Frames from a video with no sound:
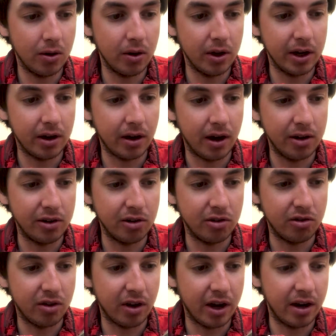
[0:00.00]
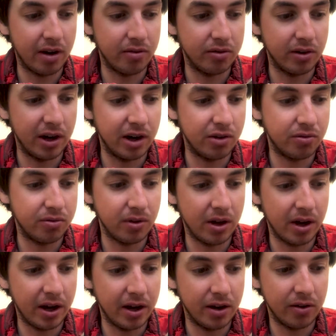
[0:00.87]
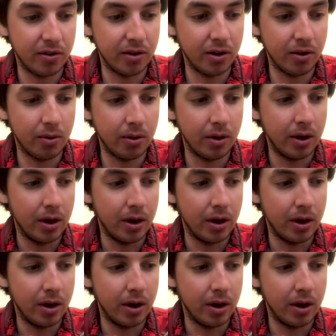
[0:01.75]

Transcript: like I just tied a France fly. I don't know